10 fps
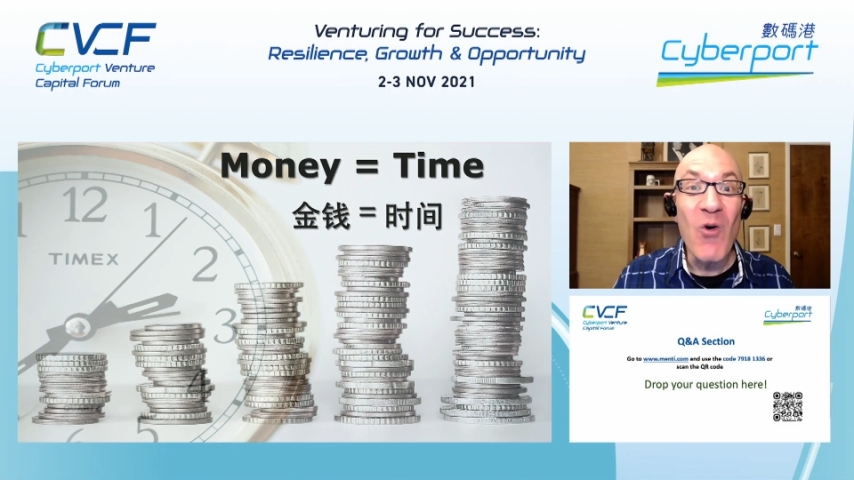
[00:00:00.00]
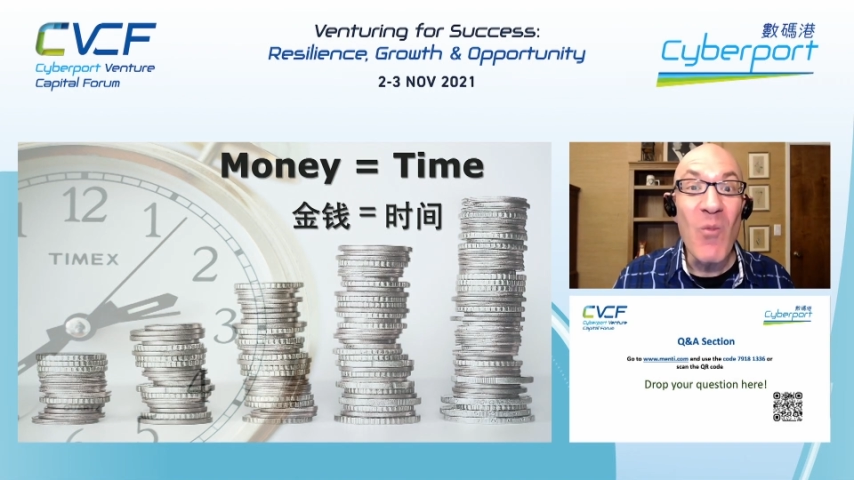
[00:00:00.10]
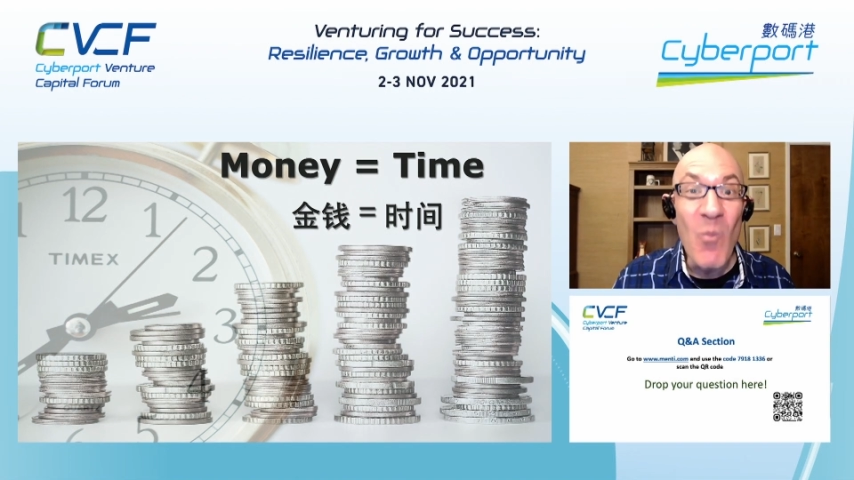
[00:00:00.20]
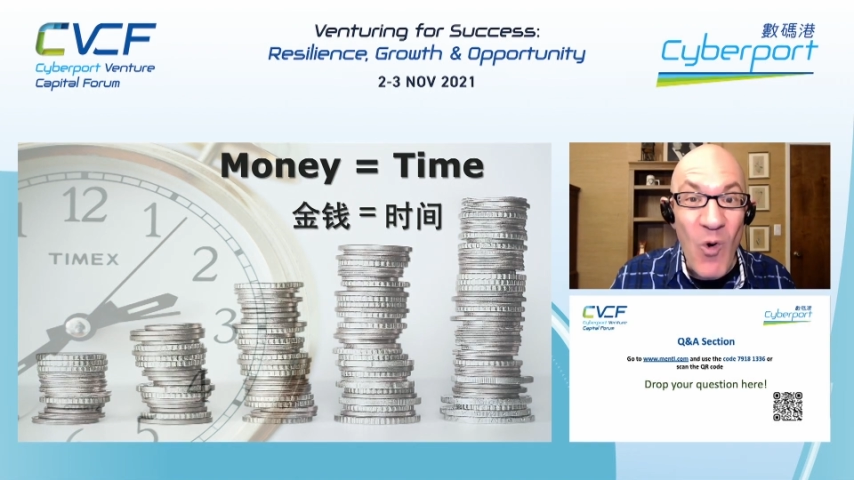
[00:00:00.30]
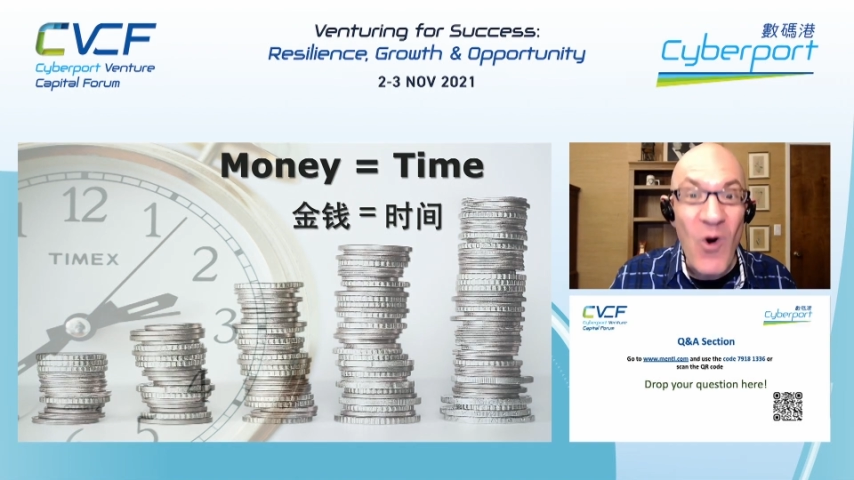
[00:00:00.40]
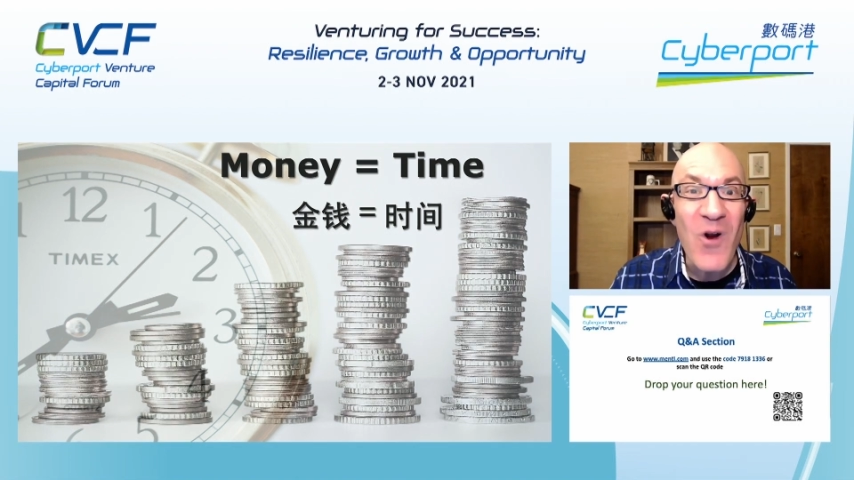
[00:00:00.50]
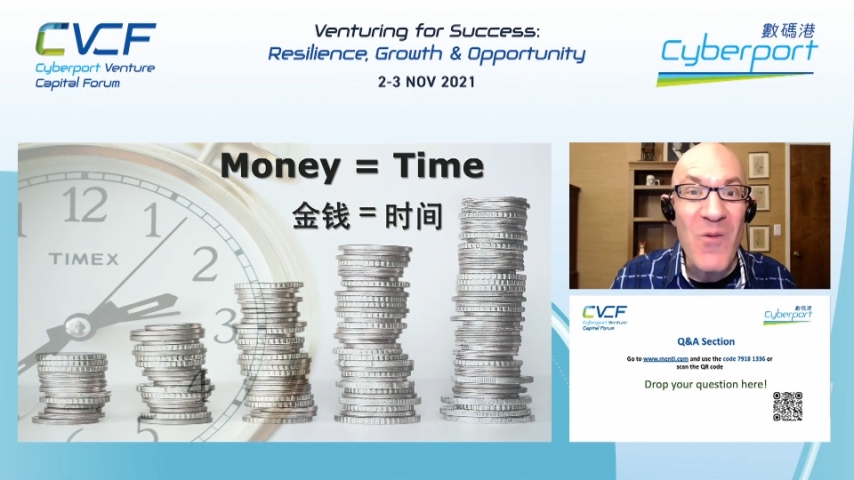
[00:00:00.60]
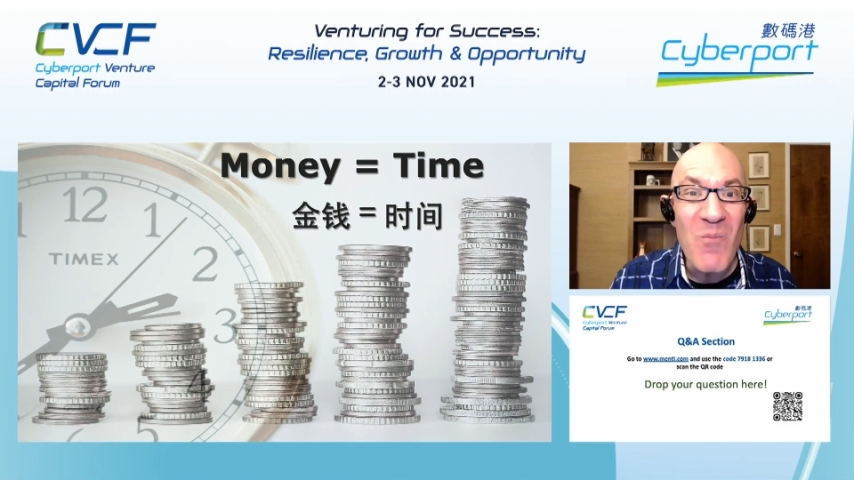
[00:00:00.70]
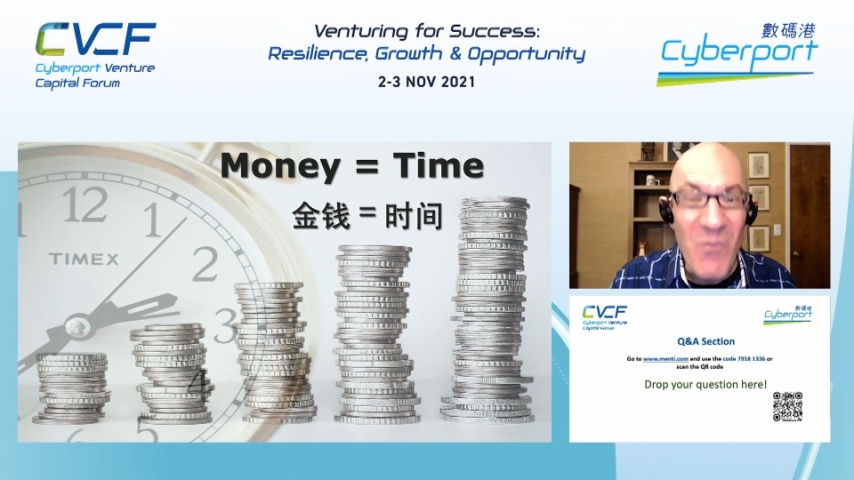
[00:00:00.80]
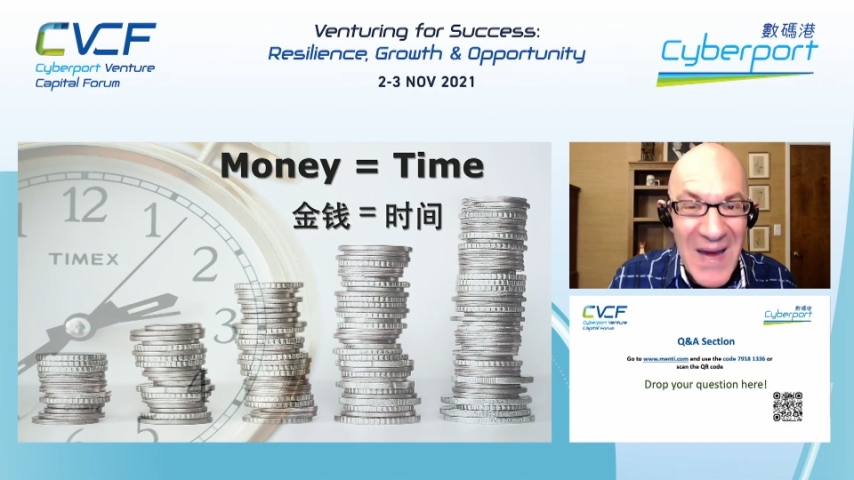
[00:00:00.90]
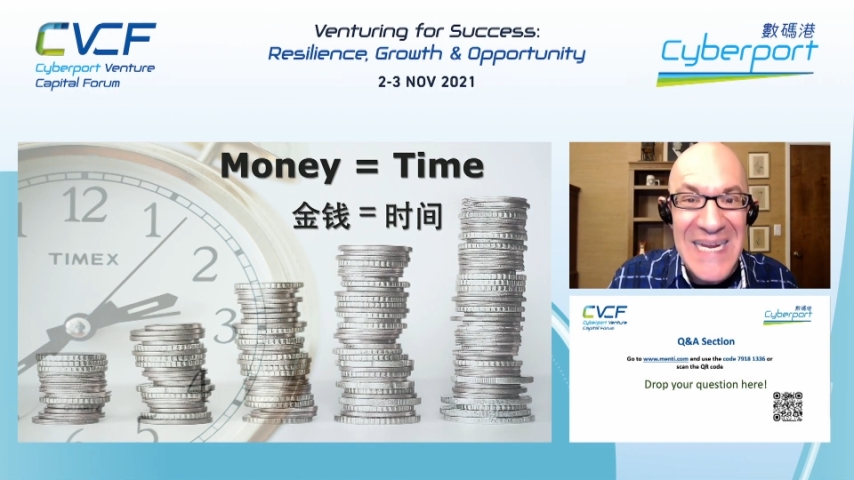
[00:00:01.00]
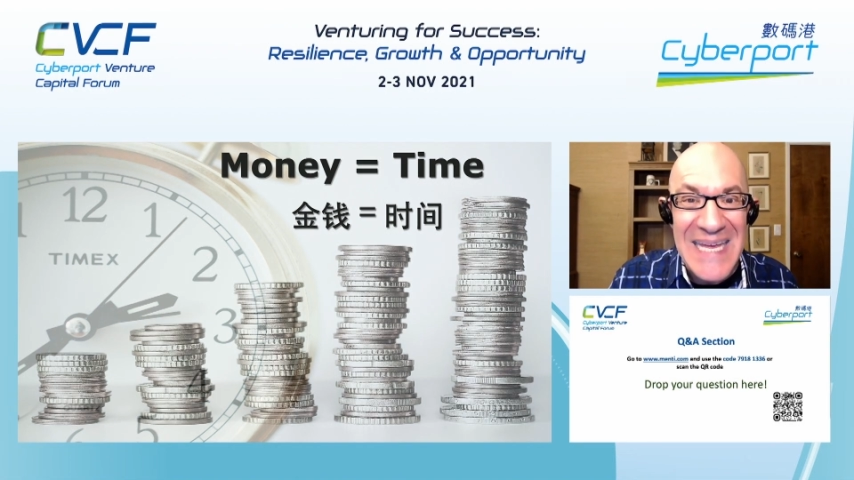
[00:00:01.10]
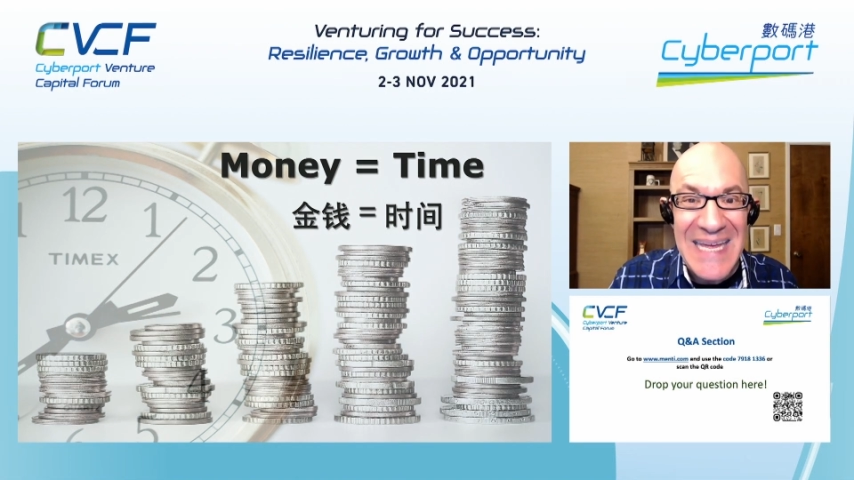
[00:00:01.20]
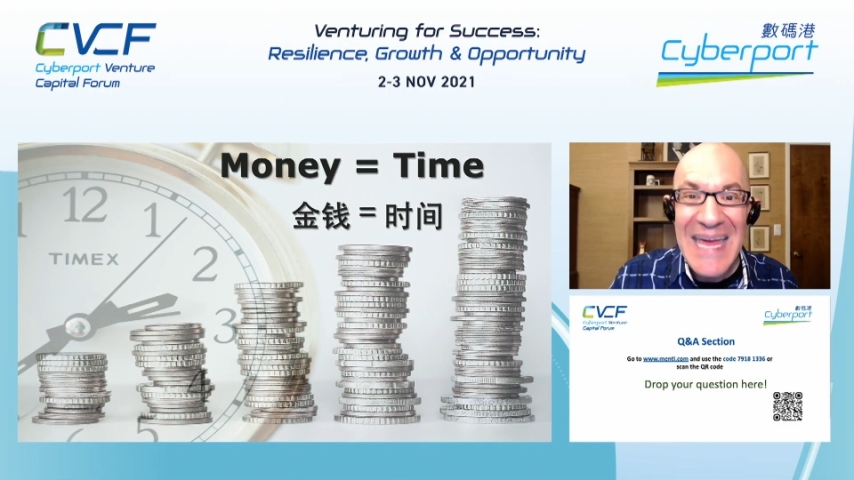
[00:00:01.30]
more money.